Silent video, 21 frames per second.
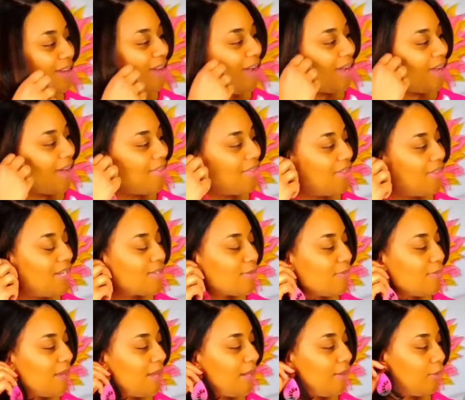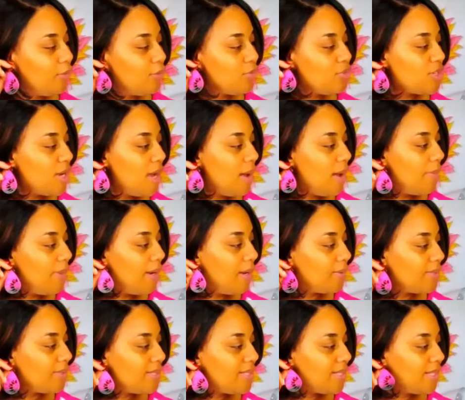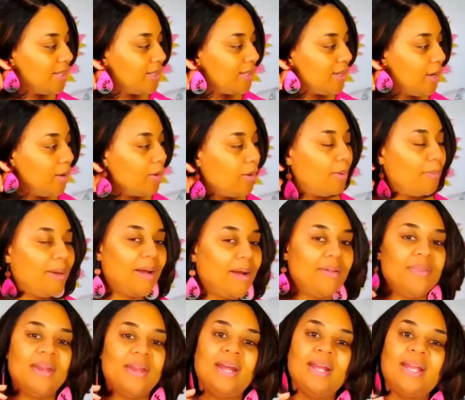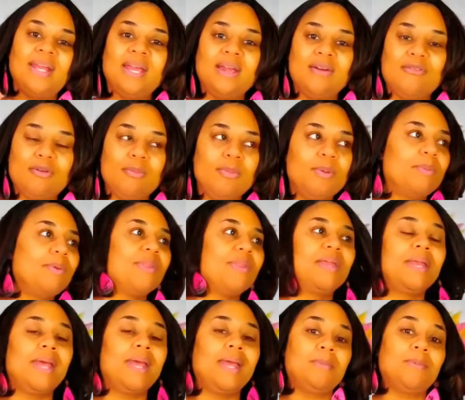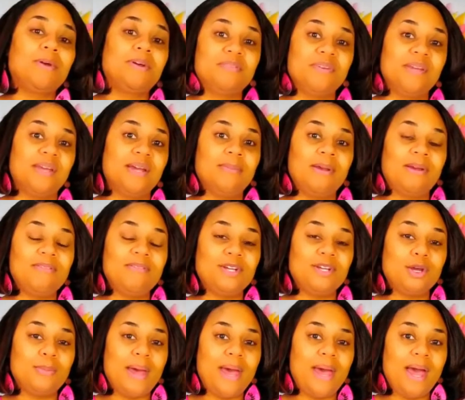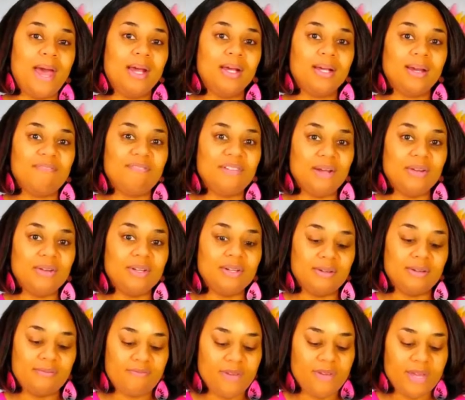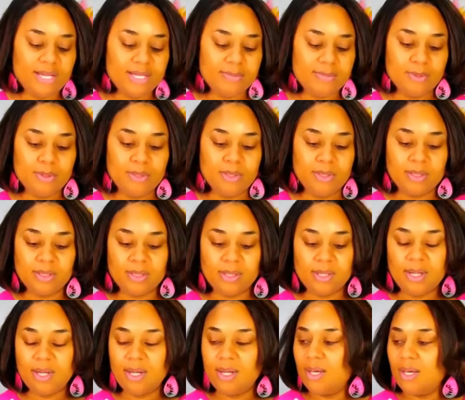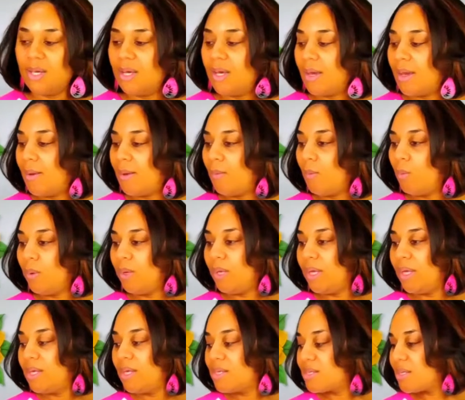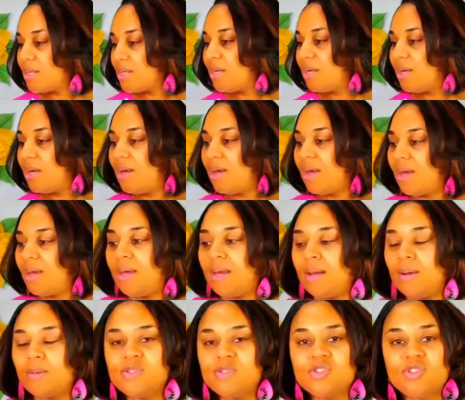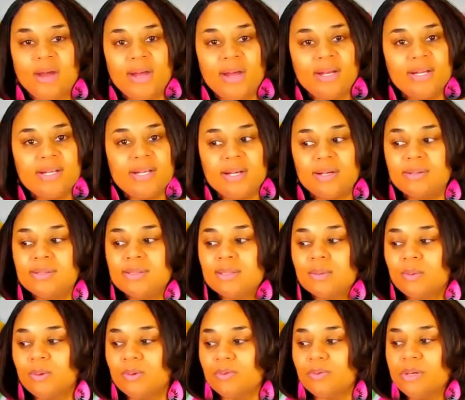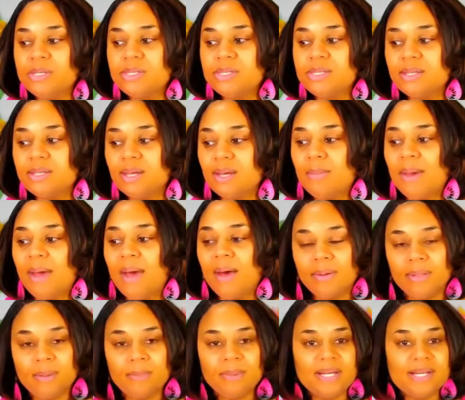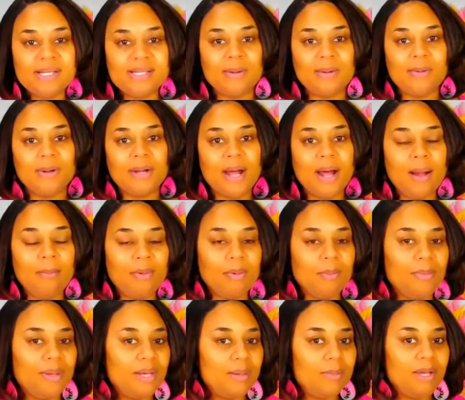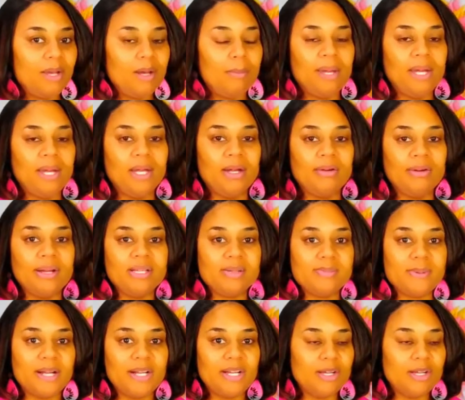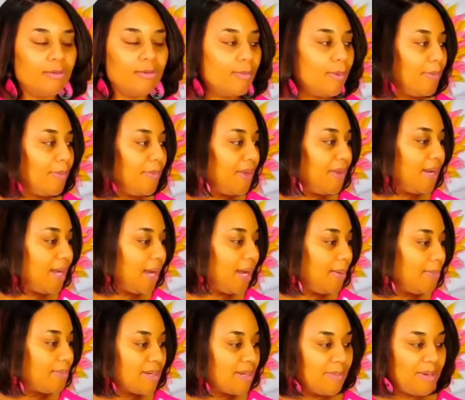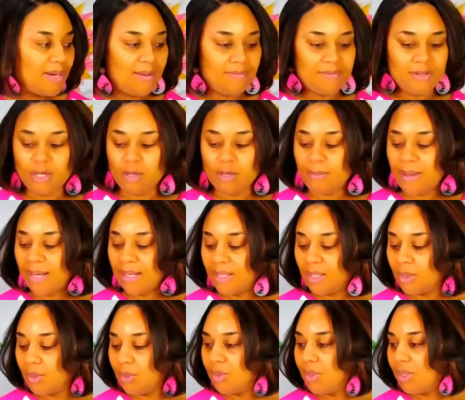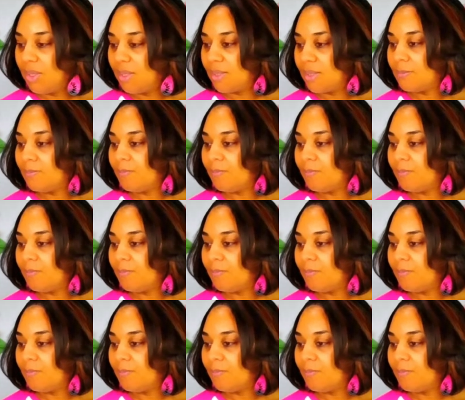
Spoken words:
I got these from that little shop that I was telling y'all about that I can't remember the name of now. I'm going to have to go back. I found it on Facebook and went, and I was trying to tell someone recently about it because they were complimenting me on my earrings, but I couldn't remember the name. So I'm going to have to go back and look.